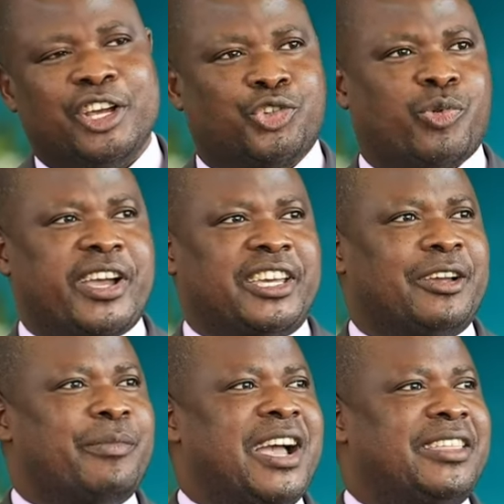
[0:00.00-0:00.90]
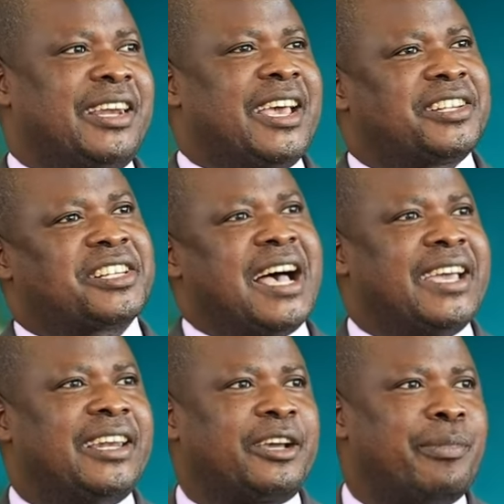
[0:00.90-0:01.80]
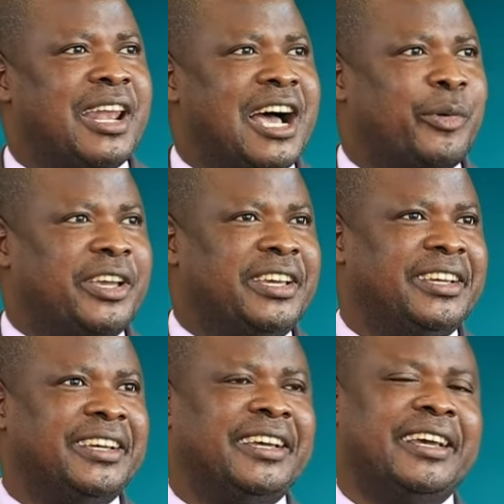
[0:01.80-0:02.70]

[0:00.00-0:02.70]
He's working by the lakeside, Lake Malawi,